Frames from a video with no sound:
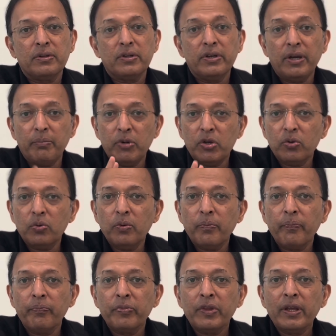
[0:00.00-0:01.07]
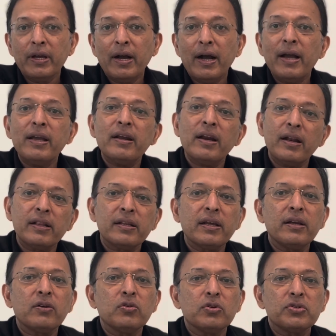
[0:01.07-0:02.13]
Number two, higher
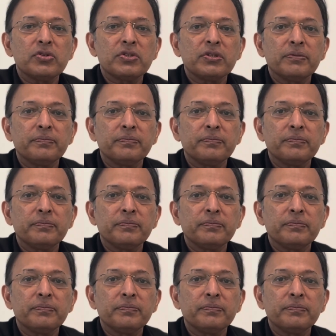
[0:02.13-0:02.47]
healthcare costs.